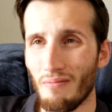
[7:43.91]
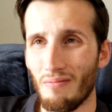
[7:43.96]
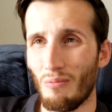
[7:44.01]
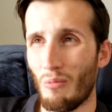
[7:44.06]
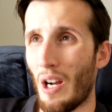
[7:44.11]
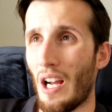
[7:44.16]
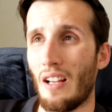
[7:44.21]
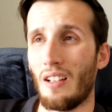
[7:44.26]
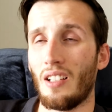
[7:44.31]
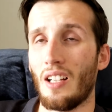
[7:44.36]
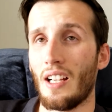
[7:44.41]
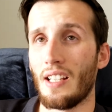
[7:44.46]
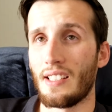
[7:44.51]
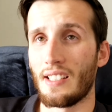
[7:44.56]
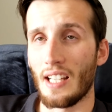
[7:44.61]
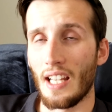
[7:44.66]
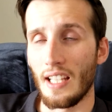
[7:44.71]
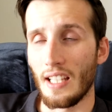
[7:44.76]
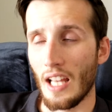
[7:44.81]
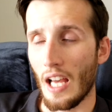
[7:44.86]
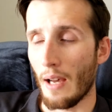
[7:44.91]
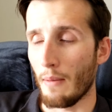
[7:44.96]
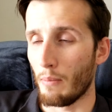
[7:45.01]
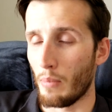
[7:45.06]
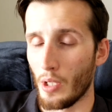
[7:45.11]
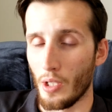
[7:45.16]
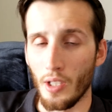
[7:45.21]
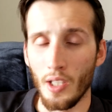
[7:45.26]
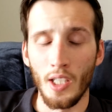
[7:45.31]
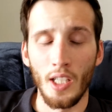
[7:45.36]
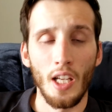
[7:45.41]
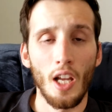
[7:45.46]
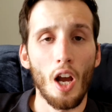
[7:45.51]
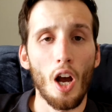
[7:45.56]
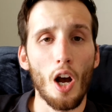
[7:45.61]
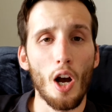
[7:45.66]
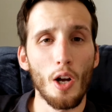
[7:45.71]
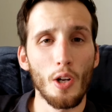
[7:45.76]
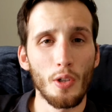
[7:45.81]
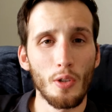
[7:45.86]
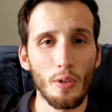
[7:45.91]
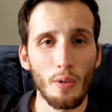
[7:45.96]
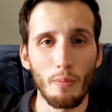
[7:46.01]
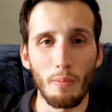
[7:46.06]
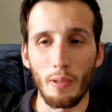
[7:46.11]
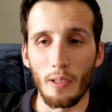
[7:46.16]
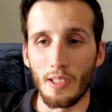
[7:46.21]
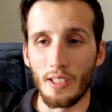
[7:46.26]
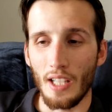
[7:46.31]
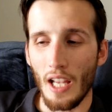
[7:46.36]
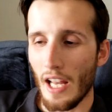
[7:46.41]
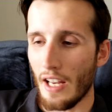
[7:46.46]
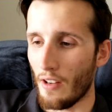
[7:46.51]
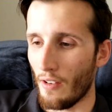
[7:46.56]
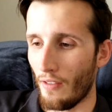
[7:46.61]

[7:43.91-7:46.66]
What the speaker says: Well, I say that, but 100%